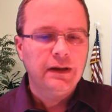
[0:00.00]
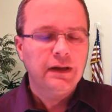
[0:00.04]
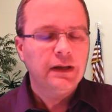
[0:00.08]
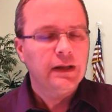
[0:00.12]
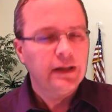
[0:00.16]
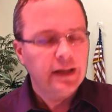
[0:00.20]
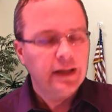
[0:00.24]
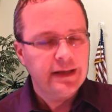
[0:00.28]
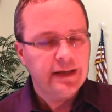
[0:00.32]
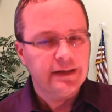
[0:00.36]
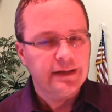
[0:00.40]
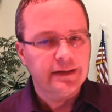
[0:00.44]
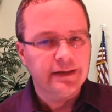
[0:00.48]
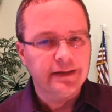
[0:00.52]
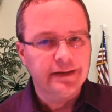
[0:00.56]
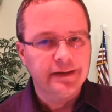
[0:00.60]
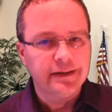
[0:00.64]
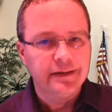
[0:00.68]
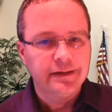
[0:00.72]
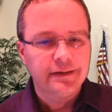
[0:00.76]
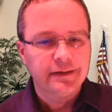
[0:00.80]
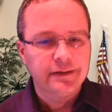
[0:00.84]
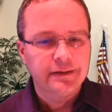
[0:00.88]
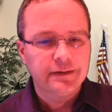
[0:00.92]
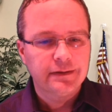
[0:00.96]
Lately,
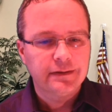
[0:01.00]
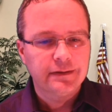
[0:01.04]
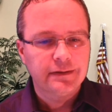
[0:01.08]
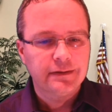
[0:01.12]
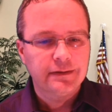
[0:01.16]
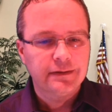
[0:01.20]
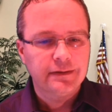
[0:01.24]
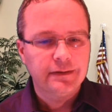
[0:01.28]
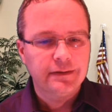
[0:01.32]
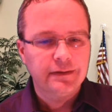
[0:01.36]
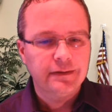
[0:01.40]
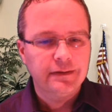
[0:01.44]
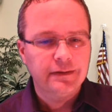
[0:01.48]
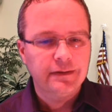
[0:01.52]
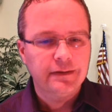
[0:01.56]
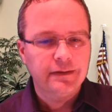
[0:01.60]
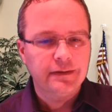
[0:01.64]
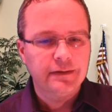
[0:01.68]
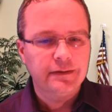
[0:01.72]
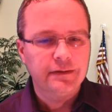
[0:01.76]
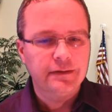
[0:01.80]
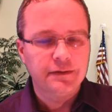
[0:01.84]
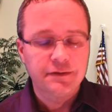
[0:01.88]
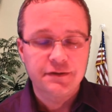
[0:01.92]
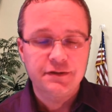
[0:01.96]

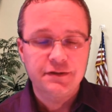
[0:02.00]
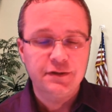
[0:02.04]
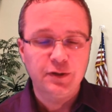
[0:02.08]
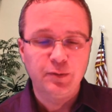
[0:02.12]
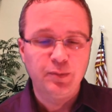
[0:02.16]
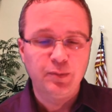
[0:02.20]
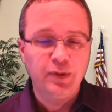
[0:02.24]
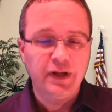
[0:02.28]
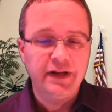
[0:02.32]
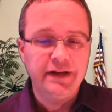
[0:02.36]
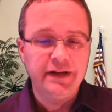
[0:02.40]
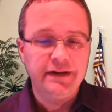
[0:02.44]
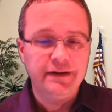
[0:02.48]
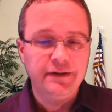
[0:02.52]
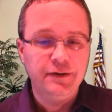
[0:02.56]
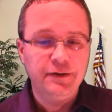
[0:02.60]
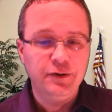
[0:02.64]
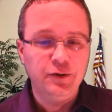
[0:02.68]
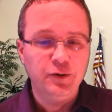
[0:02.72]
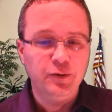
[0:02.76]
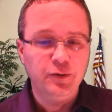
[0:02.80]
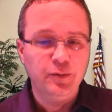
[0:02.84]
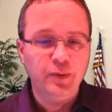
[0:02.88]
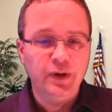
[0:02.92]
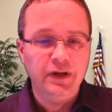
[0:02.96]
there's still plenty to
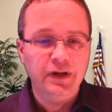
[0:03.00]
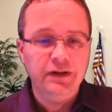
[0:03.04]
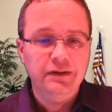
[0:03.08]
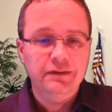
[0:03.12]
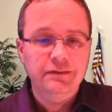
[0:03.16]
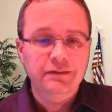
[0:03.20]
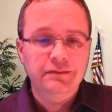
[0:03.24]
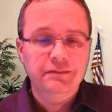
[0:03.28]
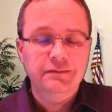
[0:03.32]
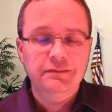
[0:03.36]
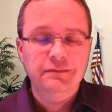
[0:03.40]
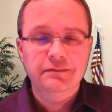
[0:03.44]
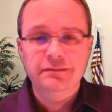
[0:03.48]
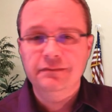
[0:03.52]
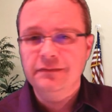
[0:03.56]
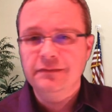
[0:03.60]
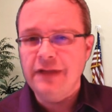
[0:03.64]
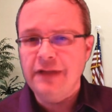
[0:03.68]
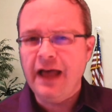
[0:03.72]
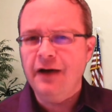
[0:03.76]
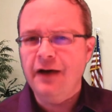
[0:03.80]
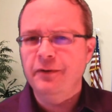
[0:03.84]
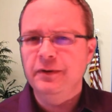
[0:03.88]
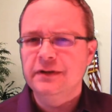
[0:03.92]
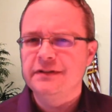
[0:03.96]
do, but
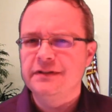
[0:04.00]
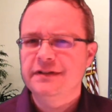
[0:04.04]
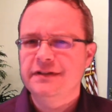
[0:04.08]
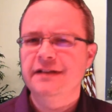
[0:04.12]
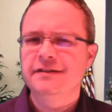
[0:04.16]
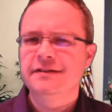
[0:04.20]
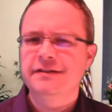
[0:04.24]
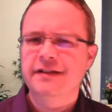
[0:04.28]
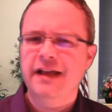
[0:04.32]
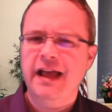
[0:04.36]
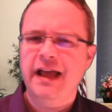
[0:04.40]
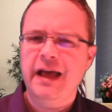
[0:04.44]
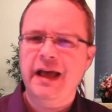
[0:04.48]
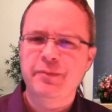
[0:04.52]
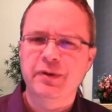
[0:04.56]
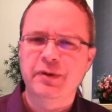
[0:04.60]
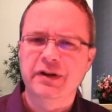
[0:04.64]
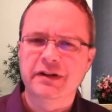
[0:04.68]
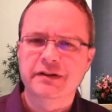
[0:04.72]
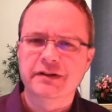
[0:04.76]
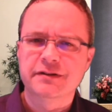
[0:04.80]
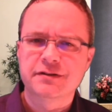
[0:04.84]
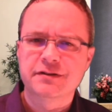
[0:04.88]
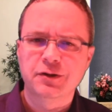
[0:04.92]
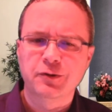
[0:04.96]
now it tends to happen
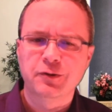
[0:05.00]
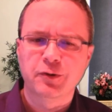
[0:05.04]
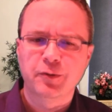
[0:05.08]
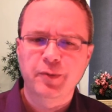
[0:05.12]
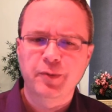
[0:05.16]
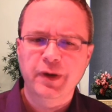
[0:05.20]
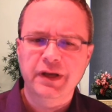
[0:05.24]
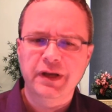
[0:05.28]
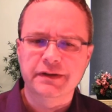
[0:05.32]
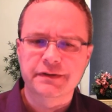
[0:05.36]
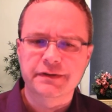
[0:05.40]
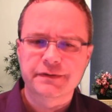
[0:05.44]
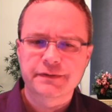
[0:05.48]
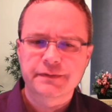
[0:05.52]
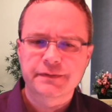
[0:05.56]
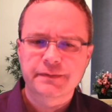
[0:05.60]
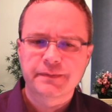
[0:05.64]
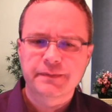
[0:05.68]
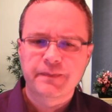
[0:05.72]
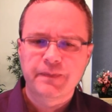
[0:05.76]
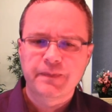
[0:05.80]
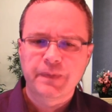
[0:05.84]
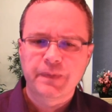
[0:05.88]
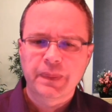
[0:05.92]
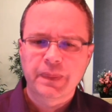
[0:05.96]
at a slower pace.
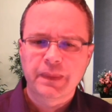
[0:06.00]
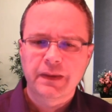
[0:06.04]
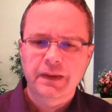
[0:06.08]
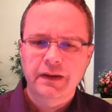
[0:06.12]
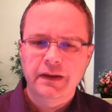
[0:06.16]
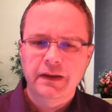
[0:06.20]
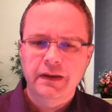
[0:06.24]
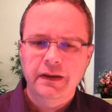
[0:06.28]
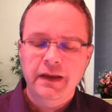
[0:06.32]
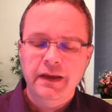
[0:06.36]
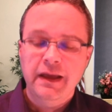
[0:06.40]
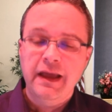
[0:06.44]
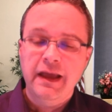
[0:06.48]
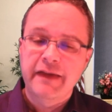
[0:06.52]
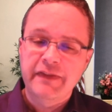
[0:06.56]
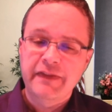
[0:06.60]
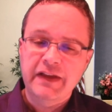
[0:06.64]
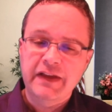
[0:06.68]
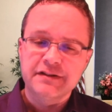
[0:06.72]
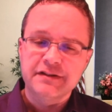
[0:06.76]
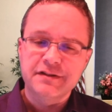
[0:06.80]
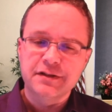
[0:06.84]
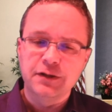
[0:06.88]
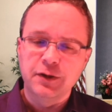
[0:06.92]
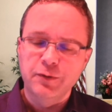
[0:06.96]
And
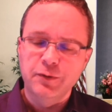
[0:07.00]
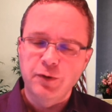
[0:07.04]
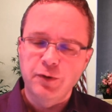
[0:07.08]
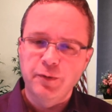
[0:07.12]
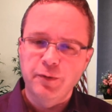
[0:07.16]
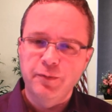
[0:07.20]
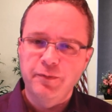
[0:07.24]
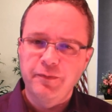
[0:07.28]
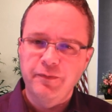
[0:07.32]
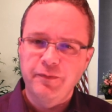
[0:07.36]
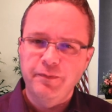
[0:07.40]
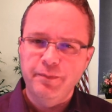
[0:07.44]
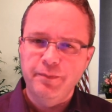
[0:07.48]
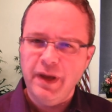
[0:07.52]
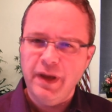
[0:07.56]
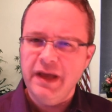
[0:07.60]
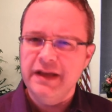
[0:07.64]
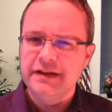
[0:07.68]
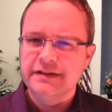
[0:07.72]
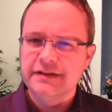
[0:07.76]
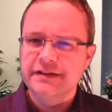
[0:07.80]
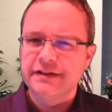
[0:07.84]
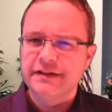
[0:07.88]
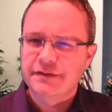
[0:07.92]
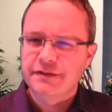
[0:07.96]
that slower
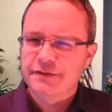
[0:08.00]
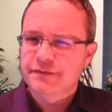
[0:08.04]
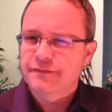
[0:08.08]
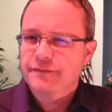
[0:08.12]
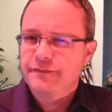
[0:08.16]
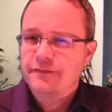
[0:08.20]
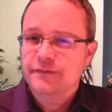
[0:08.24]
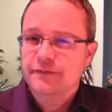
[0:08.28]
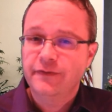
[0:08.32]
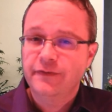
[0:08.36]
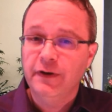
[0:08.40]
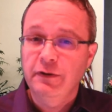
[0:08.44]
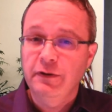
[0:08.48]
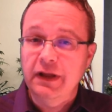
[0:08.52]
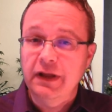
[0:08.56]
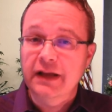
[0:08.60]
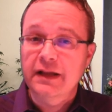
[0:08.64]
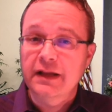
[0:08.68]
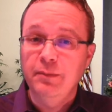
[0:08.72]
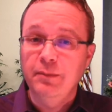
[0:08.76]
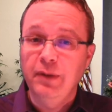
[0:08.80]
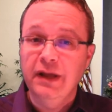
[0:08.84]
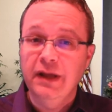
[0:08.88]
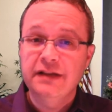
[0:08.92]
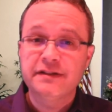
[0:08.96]
pace has felt like a
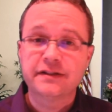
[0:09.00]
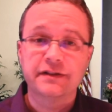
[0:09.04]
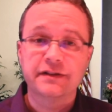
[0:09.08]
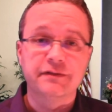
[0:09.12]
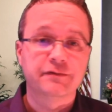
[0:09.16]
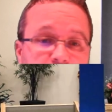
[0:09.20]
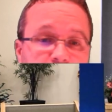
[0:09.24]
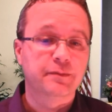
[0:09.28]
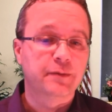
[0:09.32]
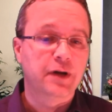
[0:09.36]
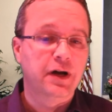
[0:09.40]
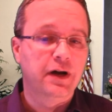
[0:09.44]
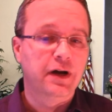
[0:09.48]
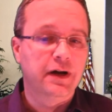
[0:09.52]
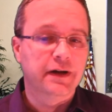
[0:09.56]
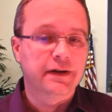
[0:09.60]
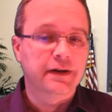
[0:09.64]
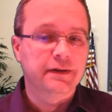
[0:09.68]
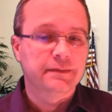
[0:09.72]
blessing from God.